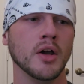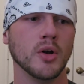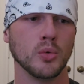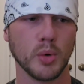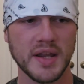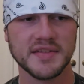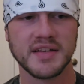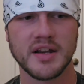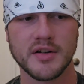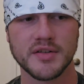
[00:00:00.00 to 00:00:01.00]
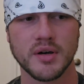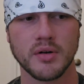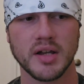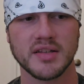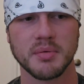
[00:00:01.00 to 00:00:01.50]
Raising
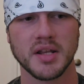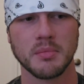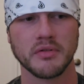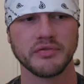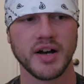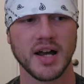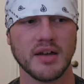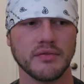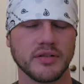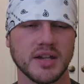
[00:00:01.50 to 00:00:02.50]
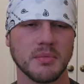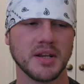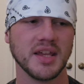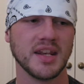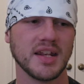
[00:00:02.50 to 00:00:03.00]
Arizona is my number 5. Coming
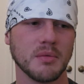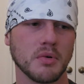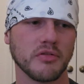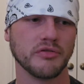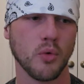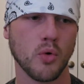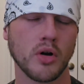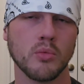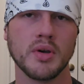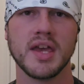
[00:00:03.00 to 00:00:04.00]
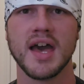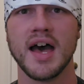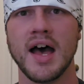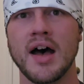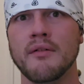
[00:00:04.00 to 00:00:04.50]
in at number 4, we
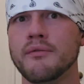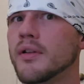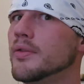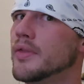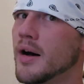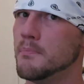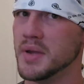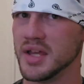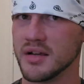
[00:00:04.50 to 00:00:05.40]
have The Big